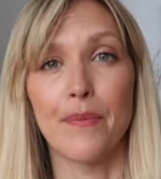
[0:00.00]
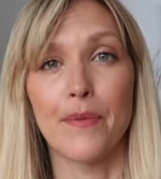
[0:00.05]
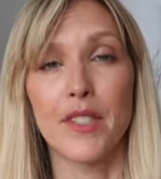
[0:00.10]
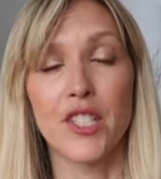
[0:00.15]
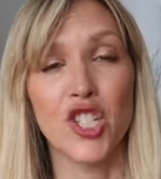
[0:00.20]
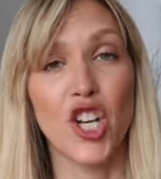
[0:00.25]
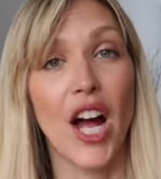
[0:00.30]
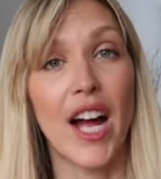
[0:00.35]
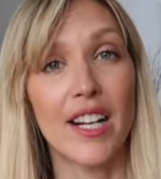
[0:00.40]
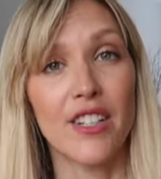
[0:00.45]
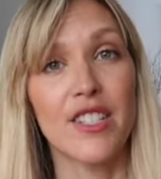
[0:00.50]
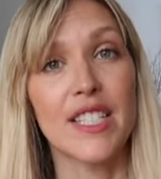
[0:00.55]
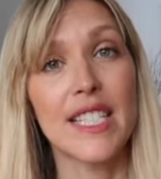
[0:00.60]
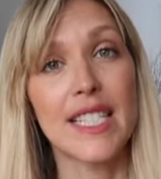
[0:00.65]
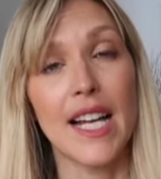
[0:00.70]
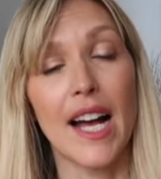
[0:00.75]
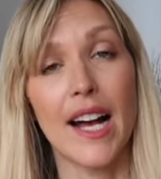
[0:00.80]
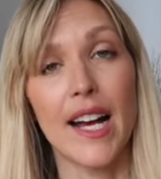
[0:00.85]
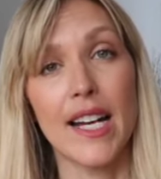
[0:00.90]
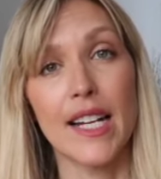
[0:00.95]

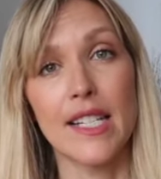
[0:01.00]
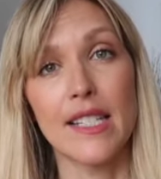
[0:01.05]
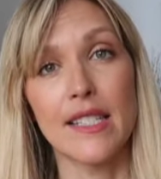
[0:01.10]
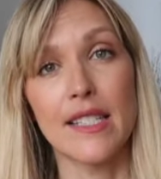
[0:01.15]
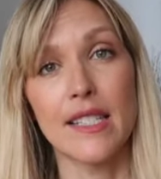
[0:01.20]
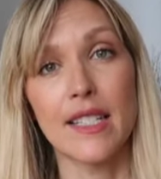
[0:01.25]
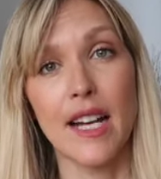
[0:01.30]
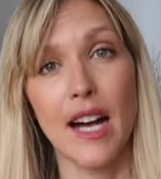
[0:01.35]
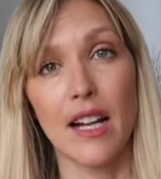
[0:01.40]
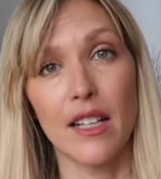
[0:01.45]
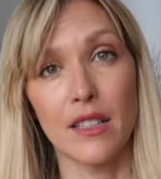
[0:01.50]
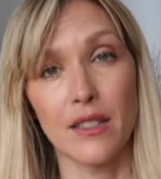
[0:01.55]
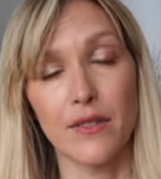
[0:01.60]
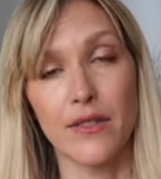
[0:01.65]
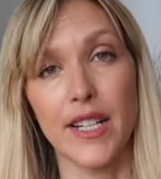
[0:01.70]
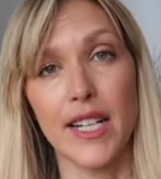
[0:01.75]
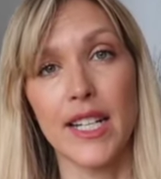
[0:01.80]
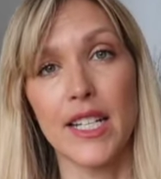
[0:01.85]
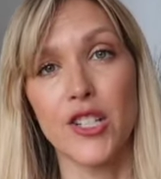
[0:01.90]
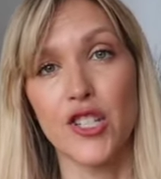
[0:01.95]
child-sized
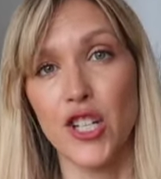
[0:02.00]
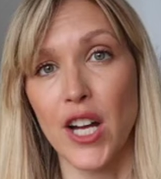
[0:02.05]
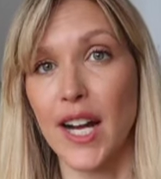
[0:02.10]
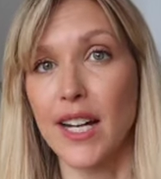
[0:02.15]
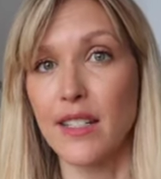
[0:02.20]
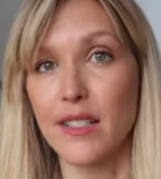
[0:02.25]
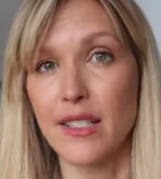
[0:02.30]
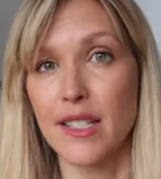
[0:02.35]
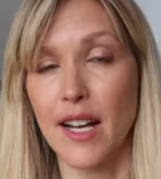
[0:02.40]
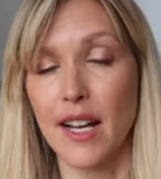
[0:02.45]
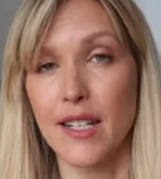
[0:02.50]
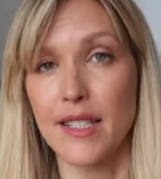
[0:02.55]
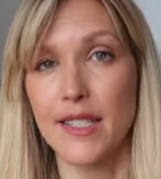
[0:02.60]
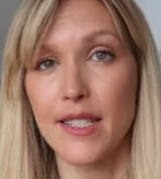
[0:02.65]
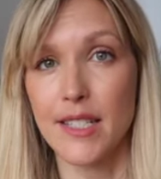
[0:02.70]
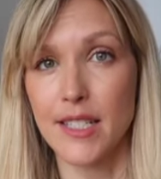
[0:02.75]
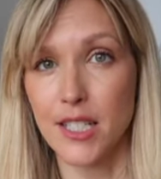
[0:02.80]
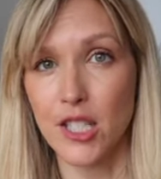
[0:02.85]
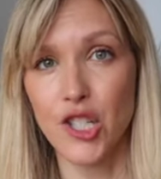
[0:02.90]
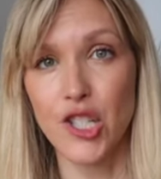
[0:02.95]
cutlery and
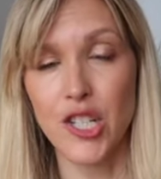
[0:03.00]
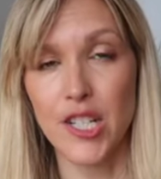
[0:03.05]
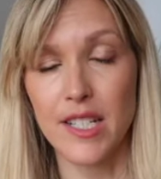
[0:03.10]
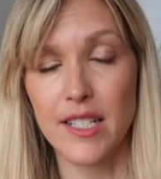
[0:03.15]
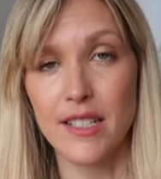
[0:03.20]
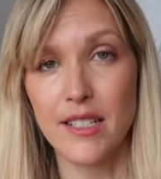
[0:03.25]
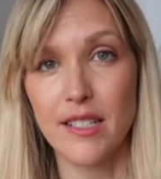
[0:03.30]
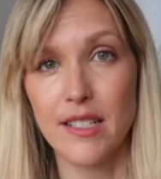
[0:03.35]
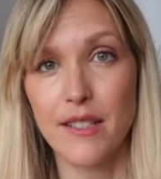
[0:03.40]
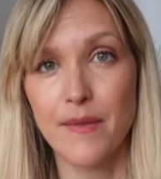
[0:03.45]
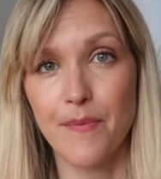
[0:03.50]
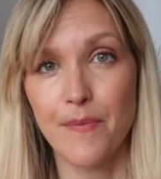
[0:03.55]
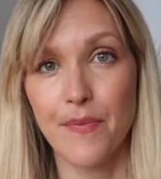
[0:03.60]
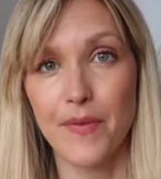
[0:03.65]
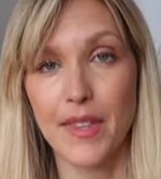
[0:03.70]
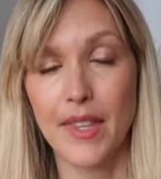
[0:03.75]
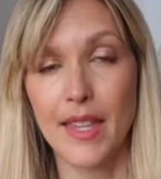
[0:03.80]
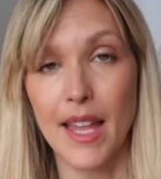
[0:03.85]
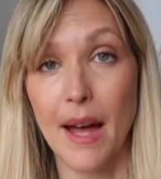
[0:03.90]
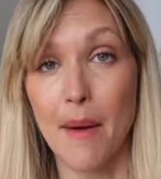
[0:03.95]
child-sized dishes
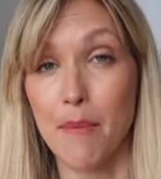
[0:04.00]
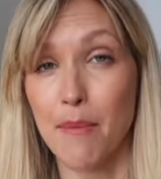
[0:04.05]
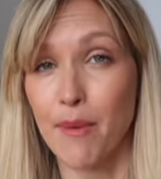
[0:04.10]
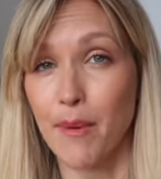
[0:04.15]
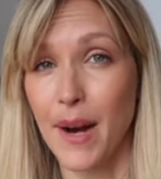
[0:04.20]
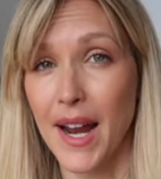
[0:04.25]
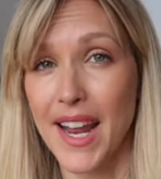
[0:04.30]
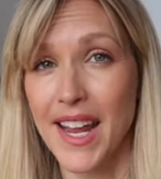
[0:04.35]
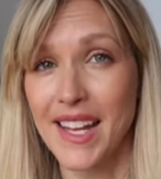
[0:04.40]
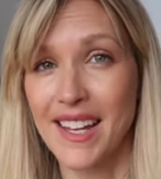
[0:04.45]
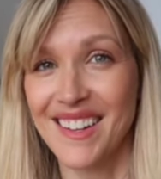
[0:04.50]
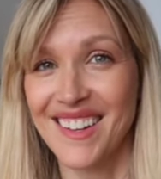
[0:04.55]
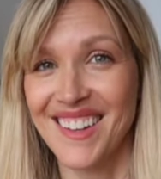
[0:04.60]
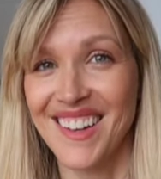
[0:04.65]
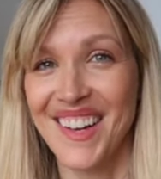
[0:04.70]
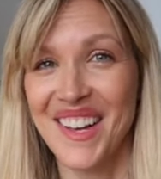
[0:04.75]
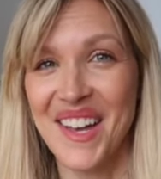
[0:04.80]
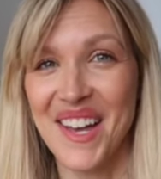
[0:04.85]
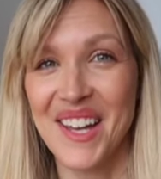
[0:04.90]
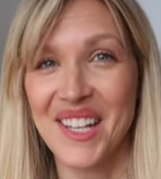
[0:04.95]
that break
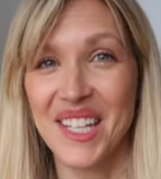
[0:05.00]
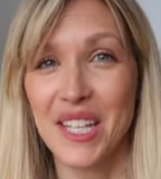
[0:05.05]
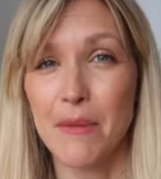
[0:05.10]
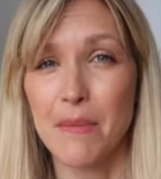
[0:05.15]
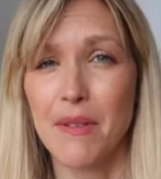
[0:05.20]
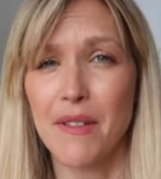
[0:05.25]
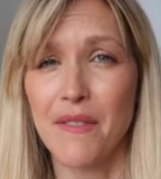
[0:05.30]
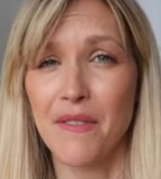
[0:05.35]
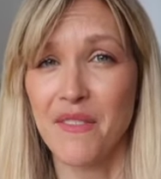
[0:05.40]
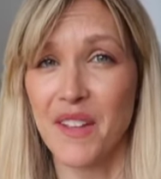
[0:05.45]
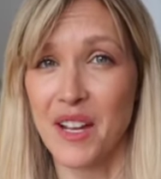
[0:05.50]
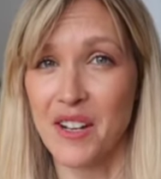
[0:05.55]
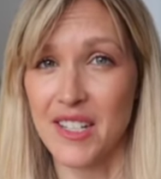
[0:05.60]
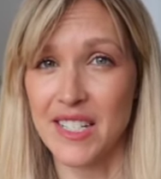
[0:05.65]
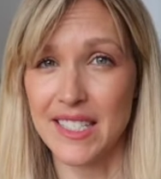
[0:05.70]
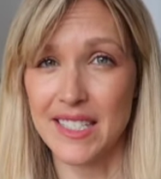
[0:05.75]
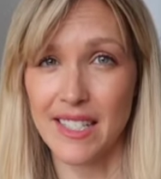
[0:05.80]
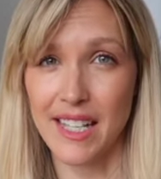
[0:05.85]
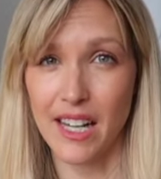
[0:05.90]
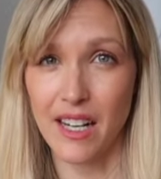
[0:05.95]
can be
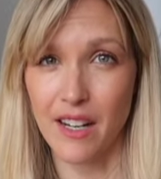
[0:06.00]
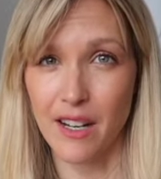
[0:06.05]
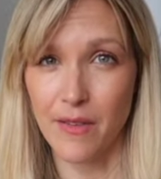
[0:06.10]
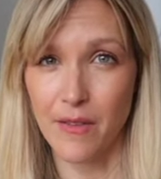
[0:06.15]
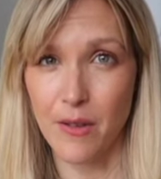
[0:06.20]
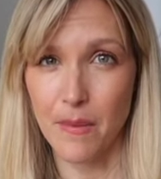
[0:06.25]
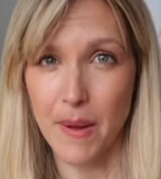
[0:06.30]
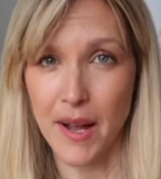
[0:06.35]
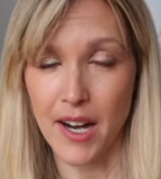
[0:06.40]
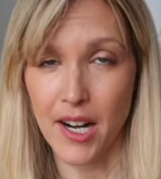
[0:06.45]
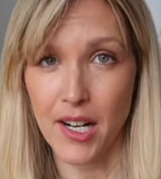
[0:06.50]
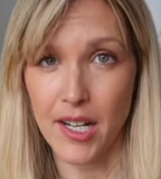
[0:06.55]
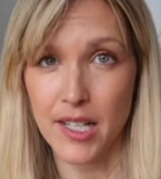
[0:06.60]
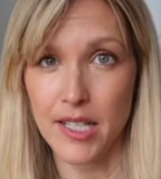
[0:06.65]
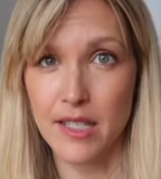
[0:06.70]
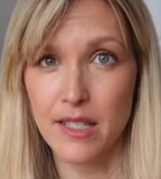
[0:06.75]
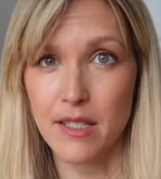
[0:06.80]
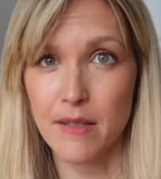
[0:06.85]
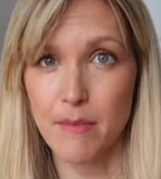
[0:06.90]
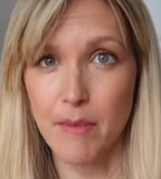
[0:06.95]
very scary for
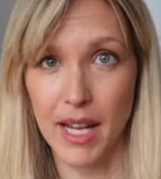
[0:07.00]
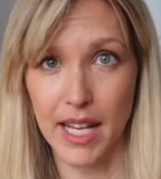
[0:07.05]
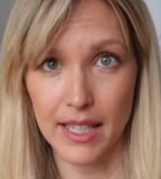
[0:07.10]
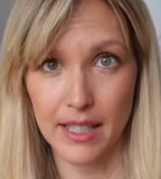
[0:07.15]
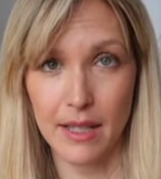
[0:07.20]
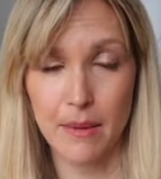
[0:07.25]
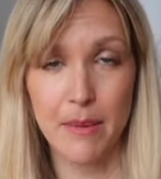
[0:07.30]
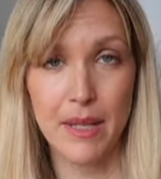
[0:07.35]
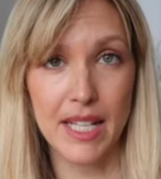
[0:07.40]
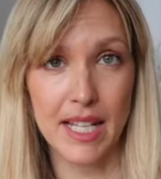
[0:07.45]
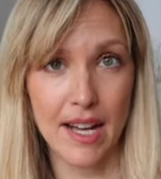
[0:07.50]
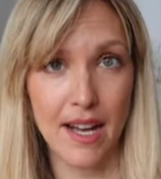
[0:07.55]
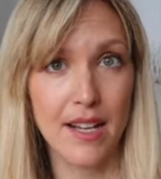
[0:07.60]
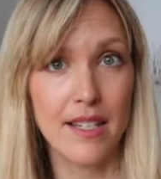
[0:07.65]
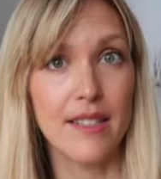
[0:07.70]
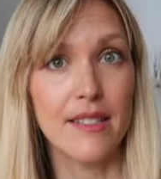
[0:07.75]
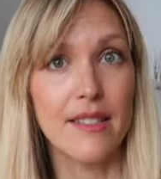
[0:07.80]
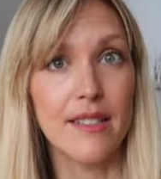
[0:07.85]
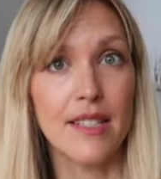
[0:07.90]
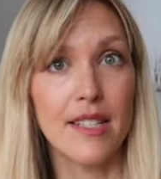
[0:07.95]
parents, mainly
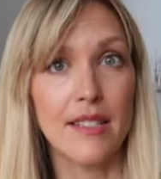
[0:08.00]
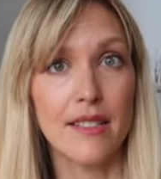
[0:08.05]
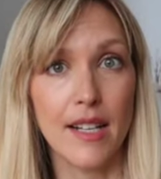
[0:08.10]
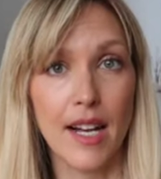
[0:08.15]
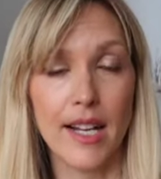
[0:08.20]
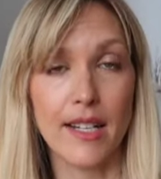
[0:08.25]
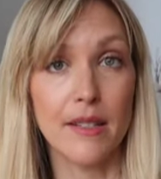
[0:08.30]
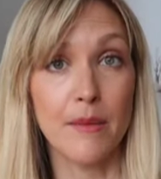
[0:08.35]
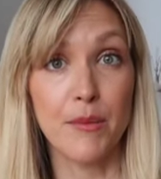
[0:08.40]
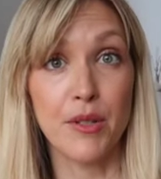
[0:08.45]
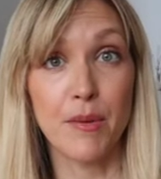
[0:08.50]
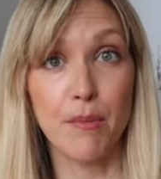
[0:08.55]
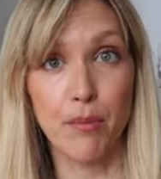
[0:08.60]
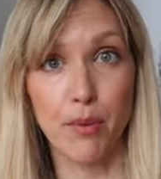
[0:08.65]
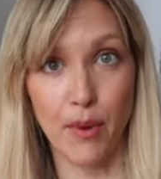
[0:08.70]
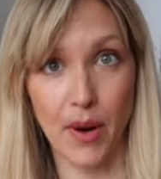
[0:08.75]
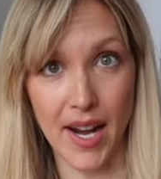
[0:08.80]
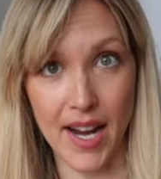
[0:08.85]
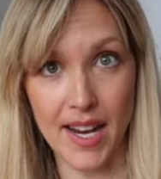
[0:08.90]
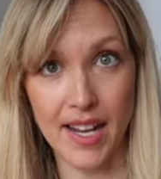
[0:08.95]
because these items
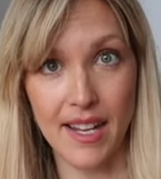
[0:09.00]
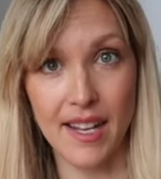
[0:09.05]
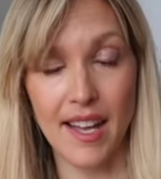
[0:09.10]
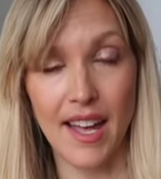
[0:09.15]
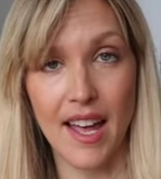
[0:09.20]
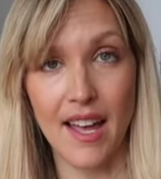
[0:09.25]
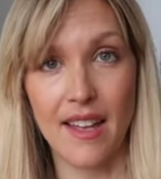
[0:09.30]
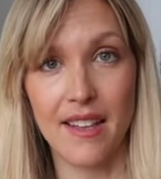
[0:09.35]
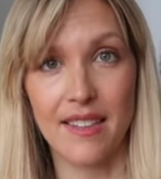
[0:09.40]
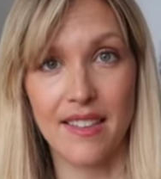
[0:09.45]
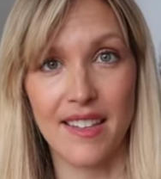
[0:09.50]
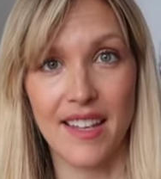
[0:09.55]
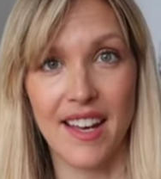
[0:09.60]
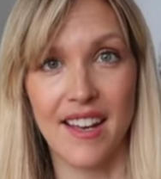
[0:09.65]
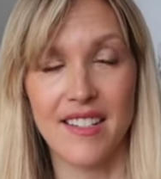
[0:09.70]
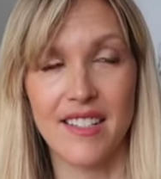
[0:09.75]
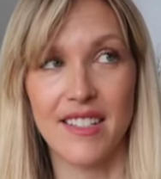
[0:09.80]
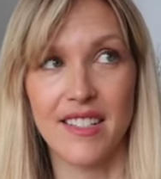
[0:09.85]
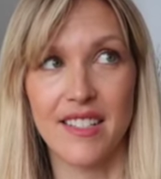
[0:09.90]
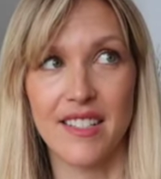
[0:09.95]
break, and the
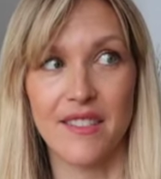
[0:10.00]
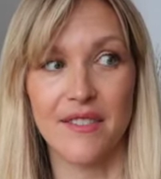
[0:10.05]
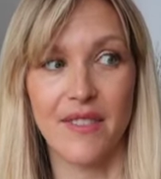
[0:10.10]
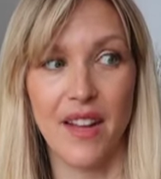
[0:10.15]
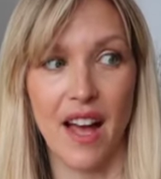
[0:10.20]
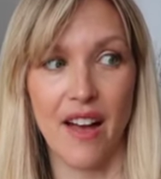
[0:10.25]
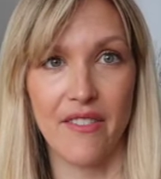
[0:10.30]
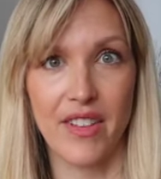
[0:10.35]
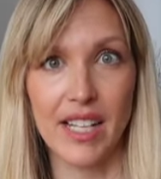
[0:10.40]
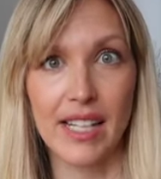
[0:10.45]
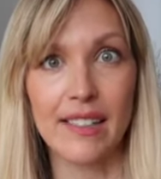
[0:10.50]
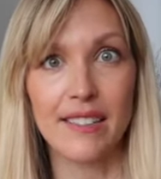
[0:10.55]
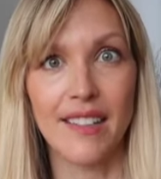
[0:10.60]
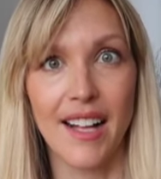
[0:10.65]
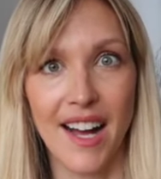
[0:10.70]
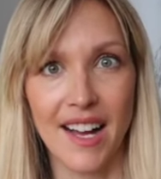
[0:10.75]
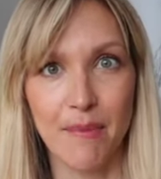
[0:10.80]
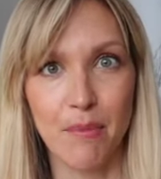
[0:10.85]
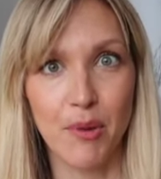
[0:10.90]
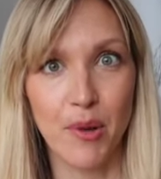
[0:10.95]
idea of having
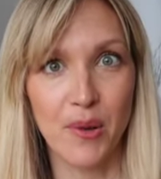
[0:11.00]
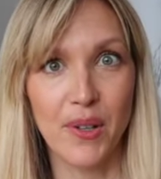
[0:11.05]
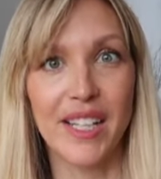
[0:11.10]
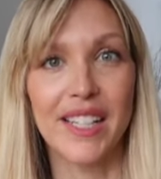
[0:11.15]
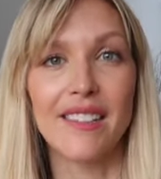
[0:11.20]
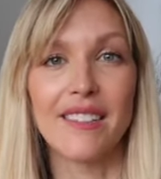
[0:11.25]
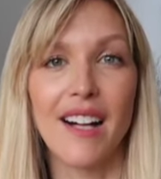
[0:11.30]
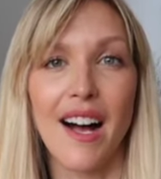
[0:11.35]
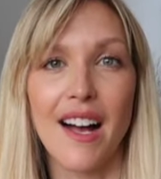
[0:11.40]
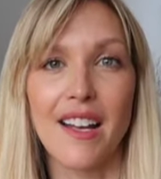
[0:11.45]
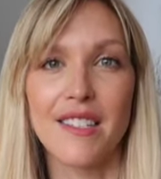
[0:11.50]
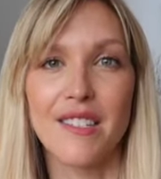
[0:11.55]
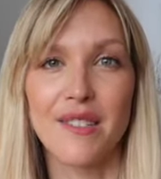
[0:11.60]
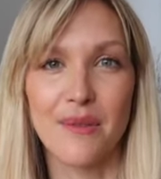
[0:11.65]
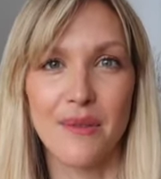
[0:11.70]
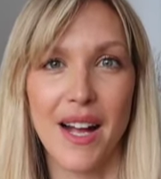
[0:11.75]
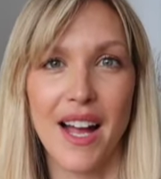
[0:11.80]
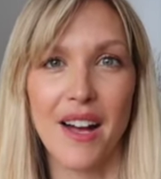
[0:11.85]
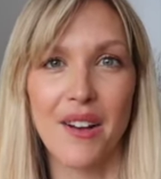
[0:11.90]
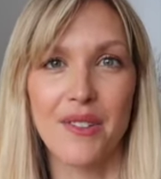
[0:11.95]
broken glass
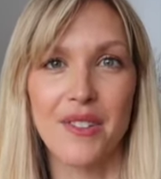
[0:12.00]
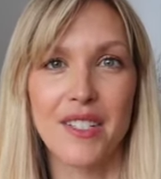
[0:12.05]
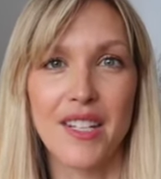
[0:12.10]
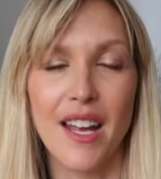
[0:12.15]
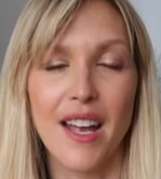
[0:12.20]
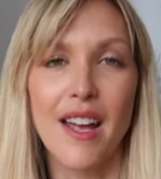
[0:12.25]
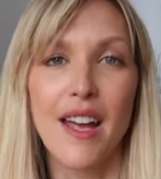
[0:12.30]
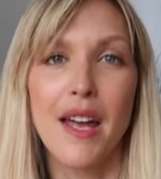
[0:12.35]
around